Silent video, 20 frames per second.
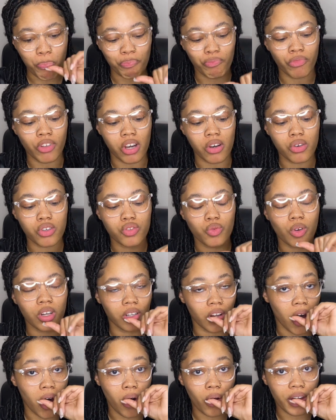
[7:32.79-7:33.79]
Those were
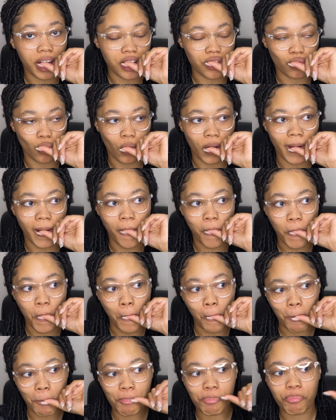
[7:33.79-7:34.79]
long as well.
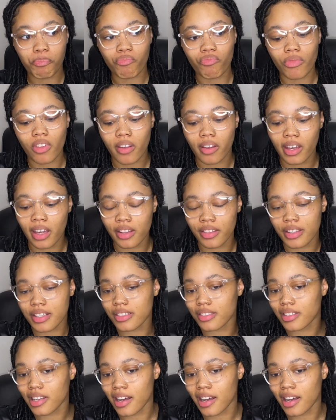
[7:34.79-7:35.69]
And this